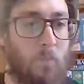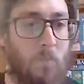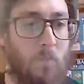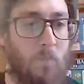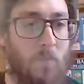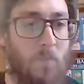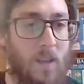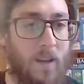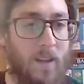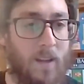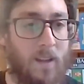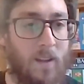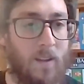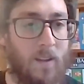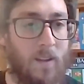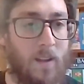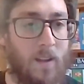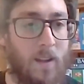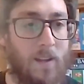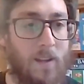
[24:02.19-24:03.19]

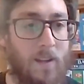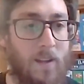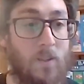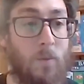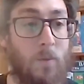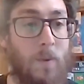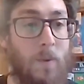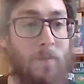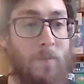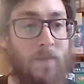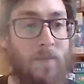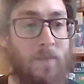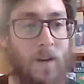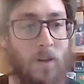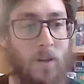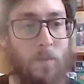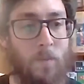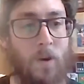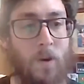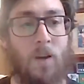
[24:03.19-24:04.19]
And this will be my final
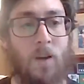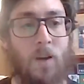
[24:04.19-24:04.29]
poem,